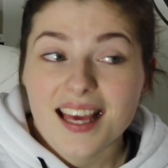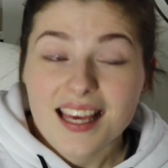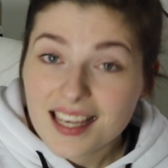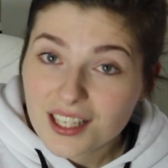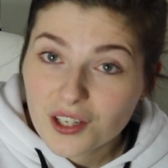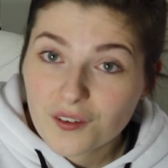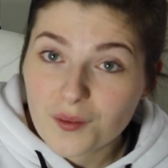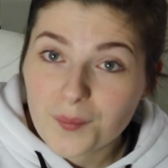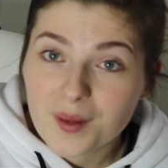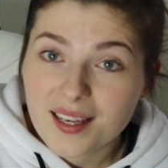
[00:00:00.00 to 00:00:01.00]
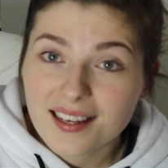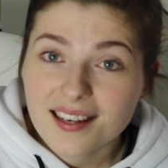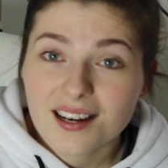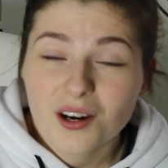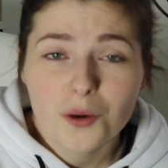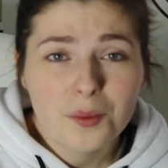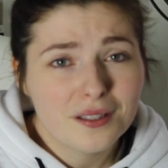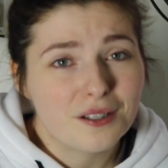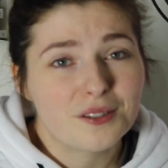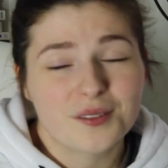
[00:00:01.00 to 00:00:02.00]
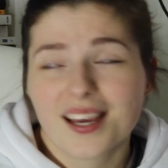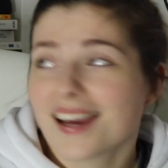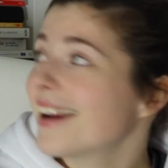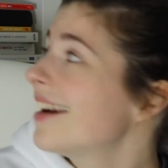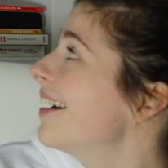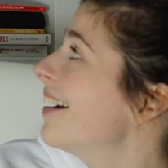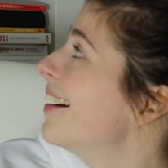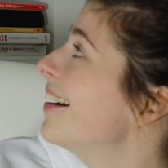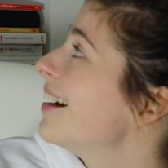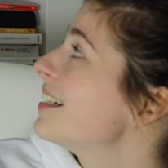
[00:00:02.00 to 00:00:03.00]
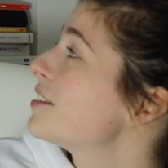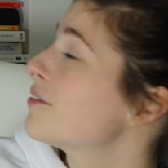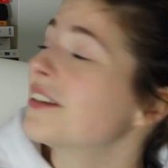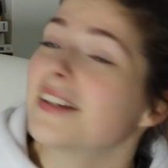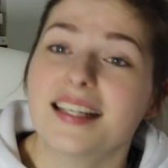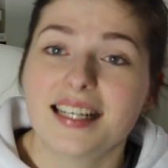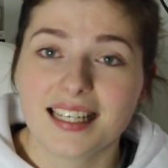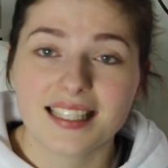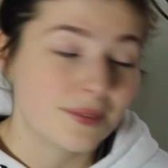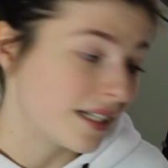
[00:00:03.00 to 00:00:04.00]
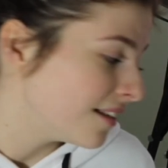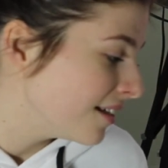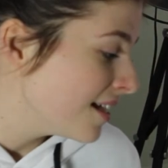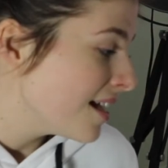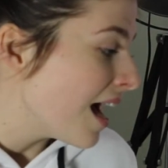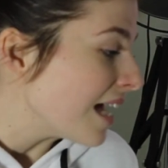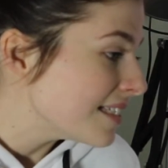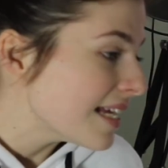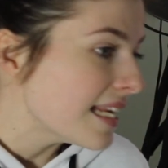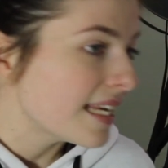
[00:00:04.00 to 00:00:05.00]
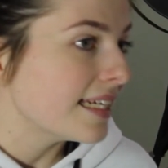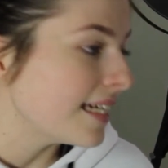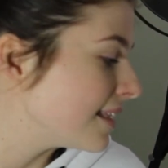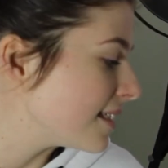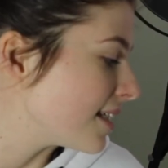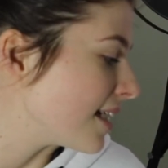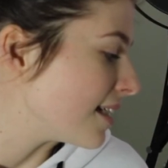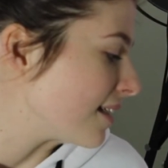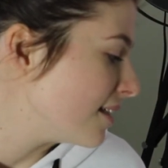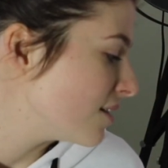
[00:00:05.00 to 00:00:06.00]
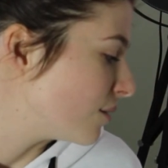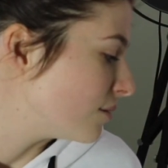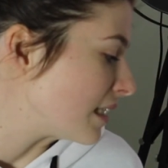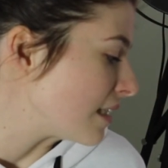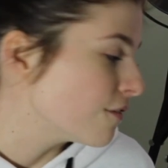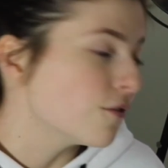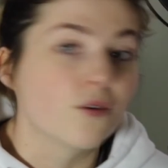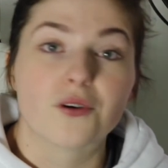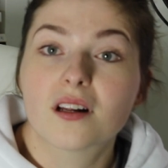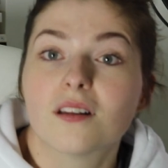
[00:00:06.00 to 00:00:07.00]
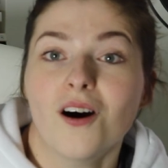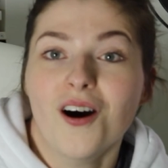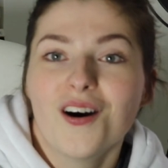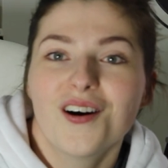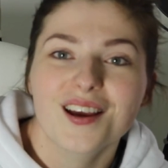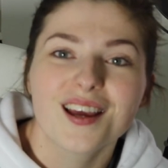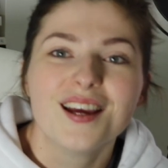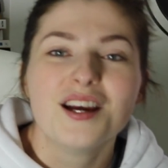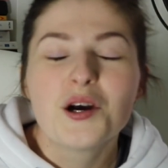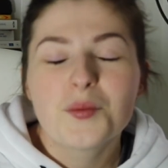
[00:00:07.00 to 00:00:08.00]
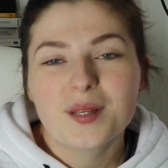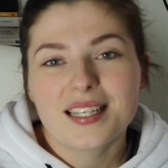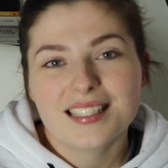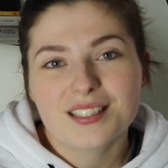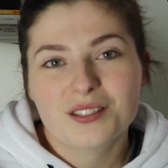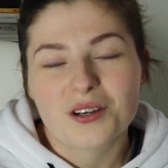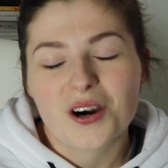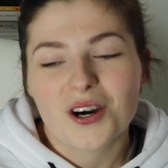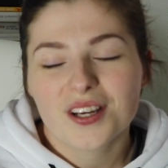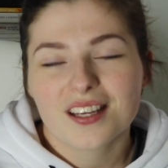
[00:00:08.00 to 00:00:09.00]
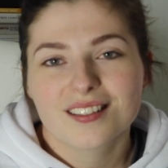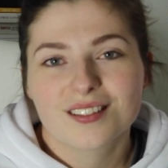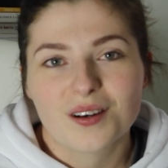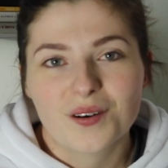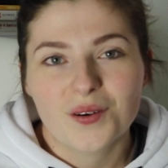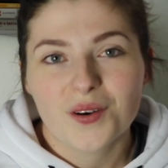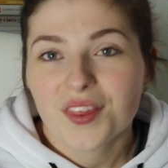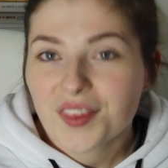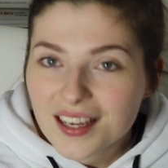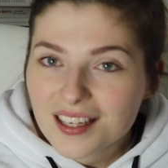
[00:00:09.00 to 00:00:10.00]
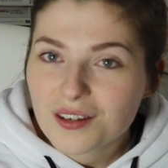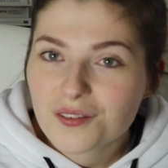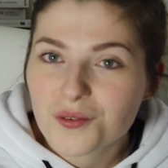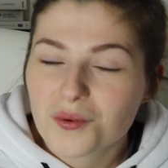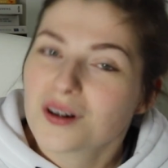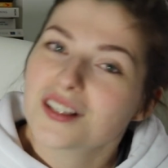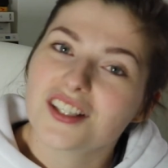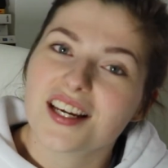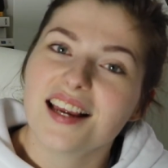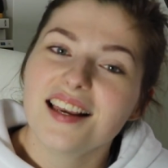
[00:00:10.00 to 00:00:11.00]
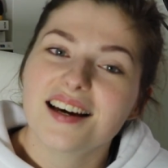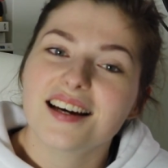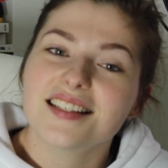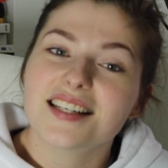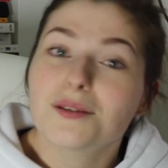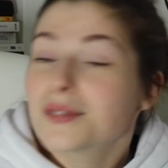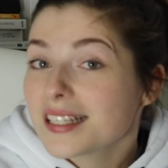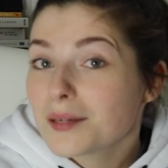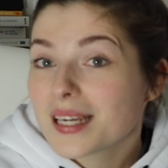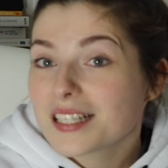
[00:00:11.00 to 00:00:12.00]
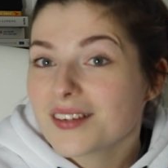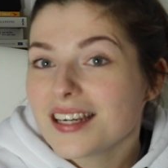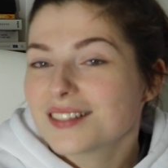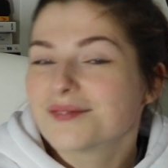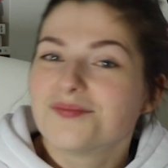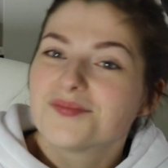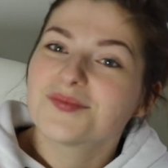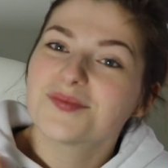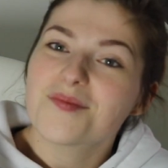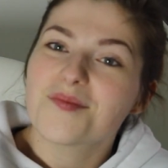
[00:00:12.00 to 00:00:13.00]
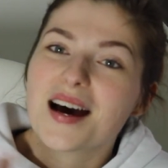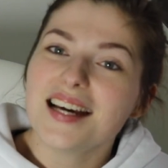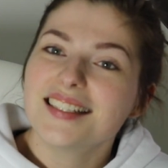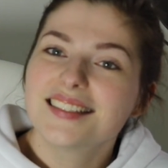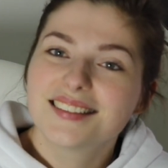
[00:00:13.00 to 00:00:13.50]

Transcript: it from me. I hope it looks okay. It's very, well, I say late in the day, it is only 4 o'clock, but it is dark. So thank you for watching, and I will see you in my next video. Bye.